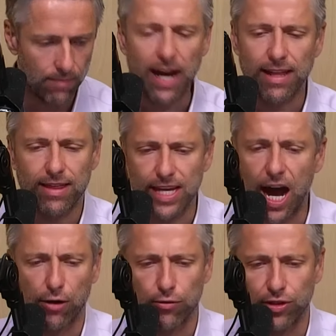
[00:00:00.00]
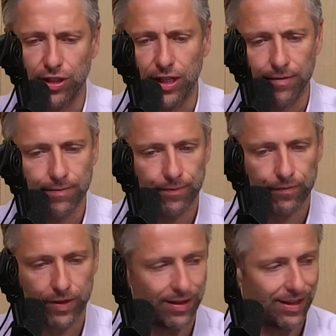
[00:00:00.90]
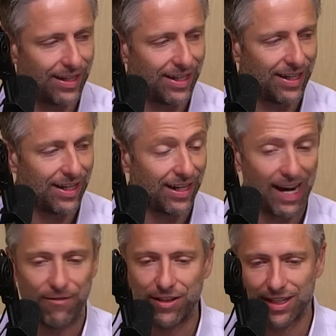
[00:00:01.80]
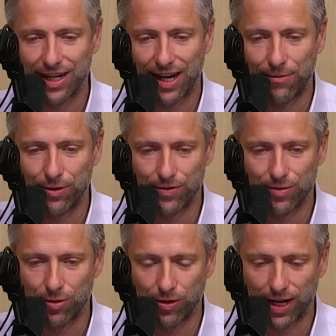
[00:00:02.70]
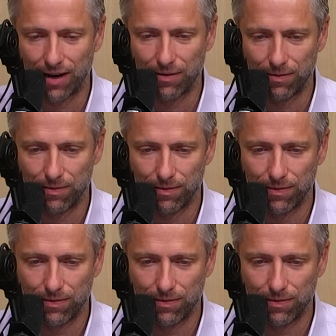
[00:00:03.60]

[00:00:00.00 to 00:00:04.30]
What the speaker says: in my theocracy, obviously I would have spoken out